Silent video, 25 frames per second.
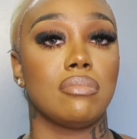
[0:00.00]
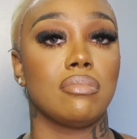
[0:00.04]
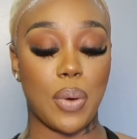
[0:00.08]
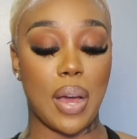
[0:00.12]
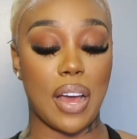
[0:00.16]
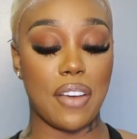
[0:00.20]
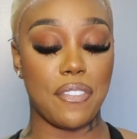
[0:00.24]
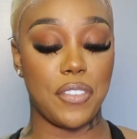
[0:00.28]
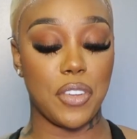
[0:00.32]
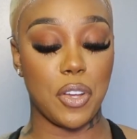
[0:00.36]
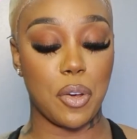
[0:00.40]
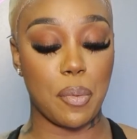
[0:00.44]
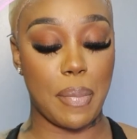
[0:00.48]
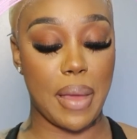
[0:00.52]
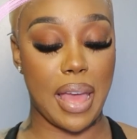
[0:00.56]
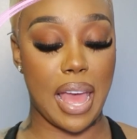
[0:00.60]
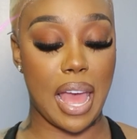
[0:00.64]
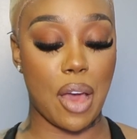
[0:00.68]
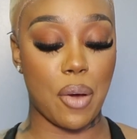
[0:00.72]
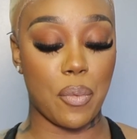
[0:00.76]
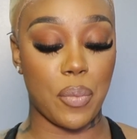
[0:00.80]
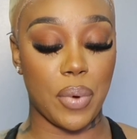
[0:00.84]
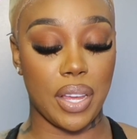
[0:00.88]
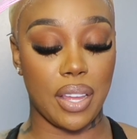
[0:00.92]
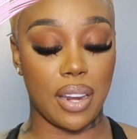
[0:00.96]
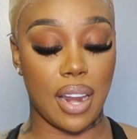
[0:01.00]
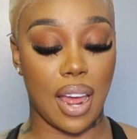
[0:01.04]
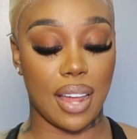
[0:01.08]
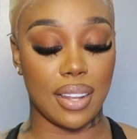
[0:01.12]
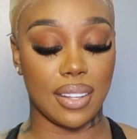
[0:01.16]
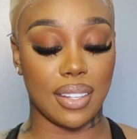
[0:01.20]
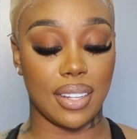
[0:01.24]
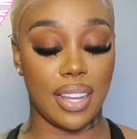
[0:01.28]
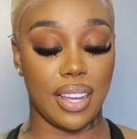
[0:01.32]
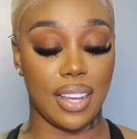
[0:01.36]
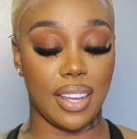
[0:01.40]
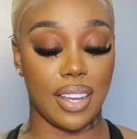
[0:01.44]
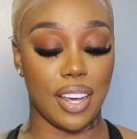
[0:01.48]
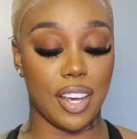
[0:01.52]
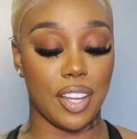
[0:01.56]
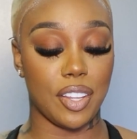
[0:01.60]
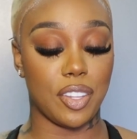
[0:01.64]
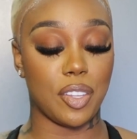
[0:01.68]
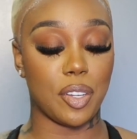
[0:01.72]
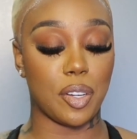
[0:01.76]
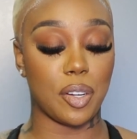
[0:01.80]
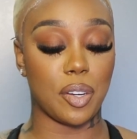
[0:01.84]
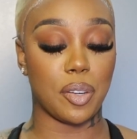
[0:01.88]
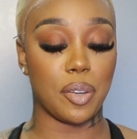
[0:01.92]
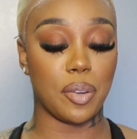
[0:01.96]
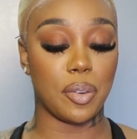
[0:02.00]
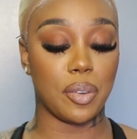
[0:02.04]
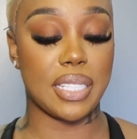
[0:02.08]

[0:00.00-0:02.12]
Do I feel bad when I let other